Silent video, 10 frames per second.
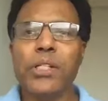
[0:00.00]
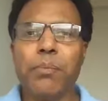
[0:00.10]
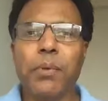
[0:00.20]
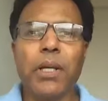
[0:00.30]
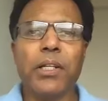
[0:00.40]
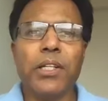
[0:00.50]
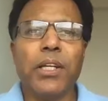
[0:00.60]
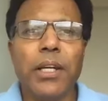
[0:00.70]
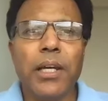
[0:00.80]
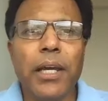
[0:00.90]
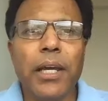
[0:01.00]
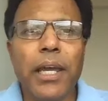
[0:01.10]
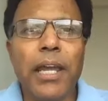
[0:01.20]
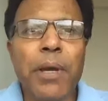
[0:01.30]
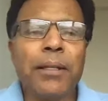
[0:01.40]
Spirit.
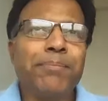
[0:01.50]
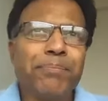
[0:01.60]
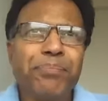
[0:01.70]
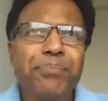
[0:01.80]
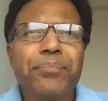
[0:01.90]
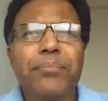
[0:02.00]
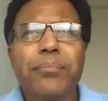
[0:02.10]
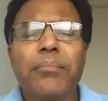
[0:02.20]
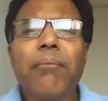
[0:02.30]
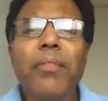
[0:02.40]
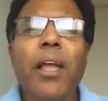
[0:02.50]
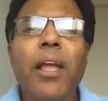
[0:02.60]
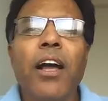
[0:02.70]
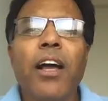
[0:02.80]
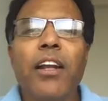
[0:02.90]
Amen.
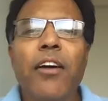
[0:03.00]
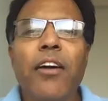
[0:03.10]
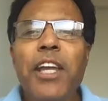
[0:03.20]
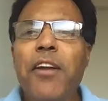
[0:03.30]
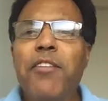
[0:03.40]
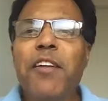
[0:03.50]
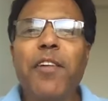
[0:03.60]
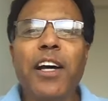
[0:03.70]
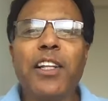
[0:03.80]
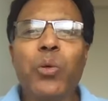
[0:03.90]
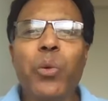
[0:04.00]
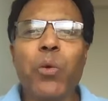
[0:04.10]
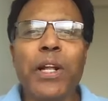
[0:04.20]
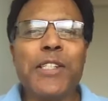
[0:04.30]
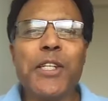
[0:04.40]
Loving Heavenly Father,
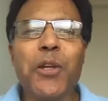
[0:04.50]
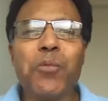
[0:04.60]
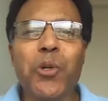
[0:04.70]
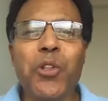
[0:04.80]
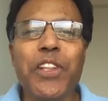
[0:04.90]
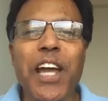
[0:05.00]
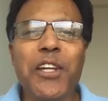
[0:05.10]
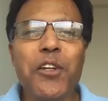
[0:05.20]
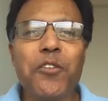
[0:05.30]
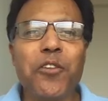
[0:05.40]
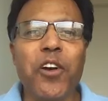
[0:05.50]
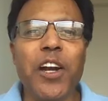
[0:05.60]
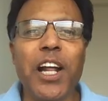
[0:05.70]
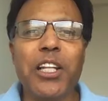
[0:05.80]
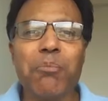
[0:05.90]
we once again want to thank you for
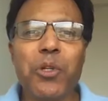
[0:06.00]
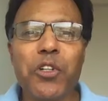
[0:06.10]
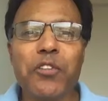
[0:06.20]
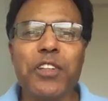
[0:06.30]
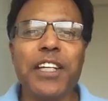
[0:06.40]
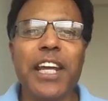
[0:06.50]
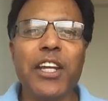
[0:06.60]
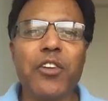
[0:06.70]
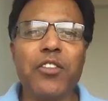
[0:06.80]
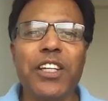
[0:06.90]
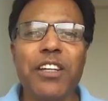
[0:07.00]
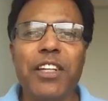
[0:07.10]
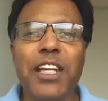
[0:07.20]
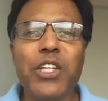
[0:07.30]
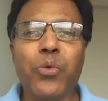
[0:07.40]
another beautiful day you have
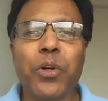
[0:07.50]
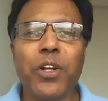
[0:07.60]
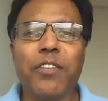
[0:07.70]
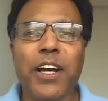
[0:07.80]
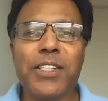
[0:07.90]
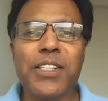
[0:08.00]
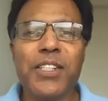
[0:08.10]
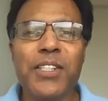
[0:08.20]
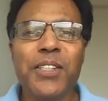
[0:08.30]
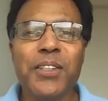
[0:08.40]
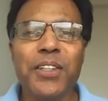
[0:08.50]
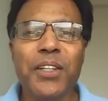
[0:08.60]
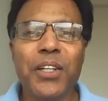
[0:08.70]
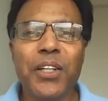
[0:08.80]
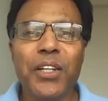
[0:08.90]
given each one of us.
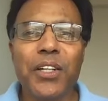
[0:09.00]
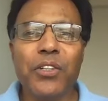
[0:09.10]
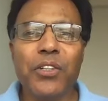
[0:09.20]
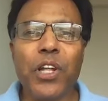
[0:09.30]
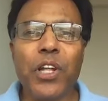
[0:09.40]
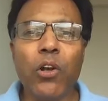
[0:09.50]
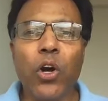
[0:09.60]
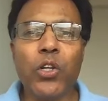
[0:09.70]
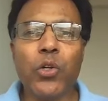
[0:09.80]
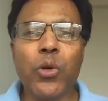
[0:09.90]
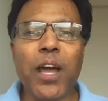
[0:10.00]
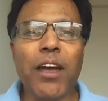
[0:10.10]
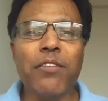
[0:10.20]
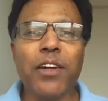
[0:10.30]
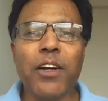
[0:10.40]
Today, Lord, you
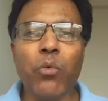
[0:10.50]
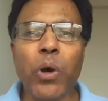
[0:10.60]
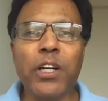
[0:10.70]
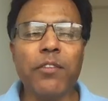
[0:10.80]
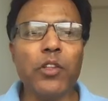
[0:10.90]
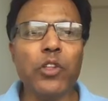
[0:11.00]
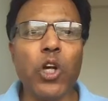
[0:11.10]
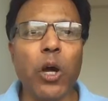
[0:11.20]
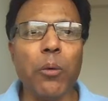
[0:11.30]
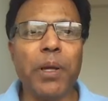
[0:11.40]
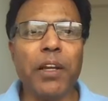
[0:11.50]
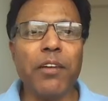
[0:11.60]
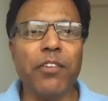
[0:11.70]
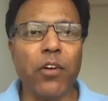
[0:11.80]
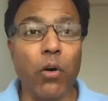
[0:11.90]
have a wonderful topic
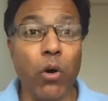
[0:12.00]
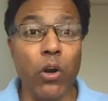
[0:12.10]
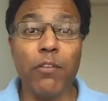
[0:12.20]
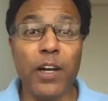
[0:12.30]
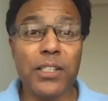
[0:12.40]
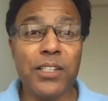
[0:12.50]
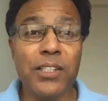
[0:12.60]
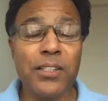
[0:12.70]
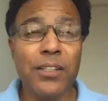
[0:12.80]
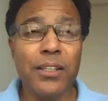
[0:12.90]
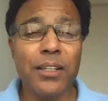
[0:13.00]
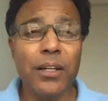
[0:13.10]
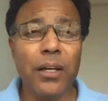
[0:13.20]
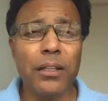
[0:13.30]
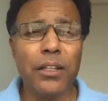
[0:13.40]
for all of us
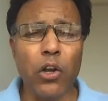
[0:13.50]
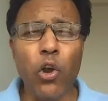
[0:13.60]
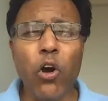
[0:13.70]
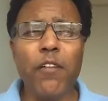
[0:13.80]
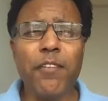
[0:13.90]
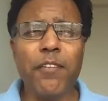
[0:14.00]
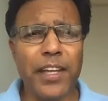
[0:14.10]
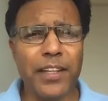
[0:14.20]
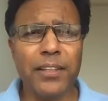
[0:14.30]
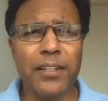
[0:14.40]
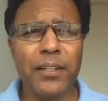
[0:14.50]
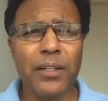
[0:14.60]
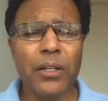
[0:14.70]
the law of faith,